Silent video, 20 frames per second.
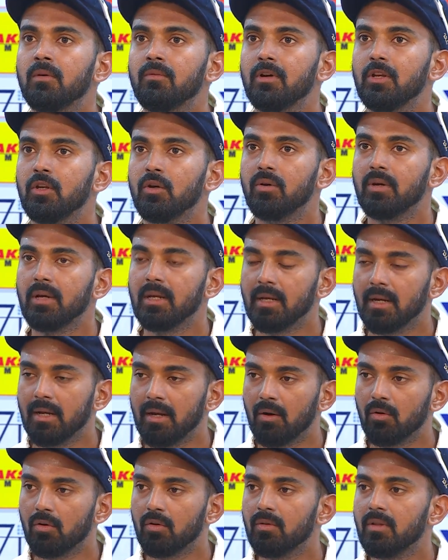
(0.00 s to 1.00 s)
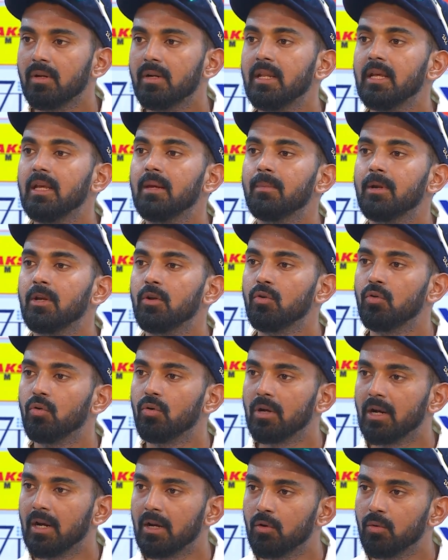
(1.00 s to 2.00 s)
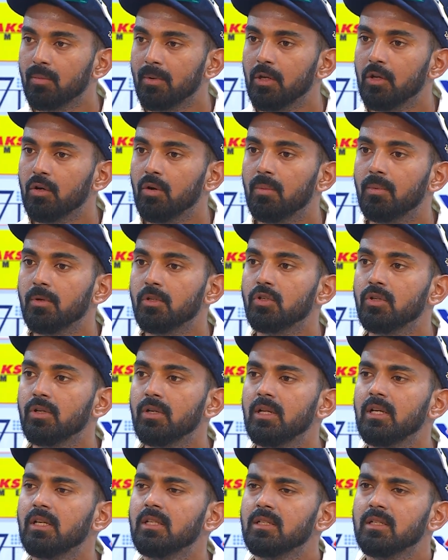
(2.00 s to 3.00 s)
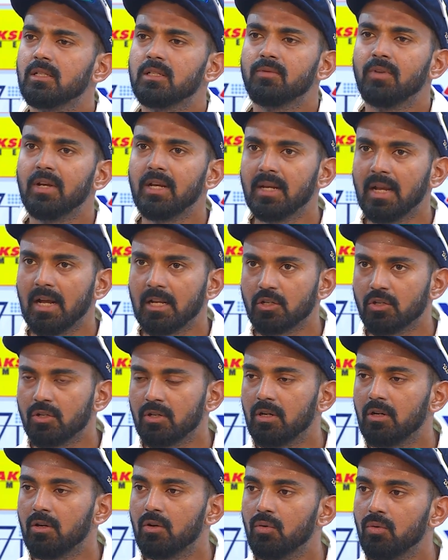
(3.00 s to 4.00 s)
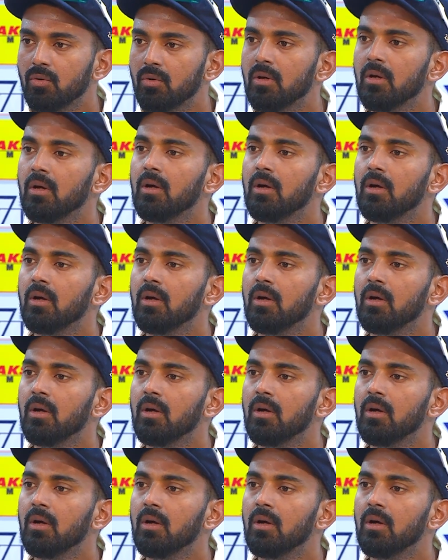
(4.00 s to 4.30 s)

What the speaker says: in and out of the team and you don't get too many opportunities, it's very natural to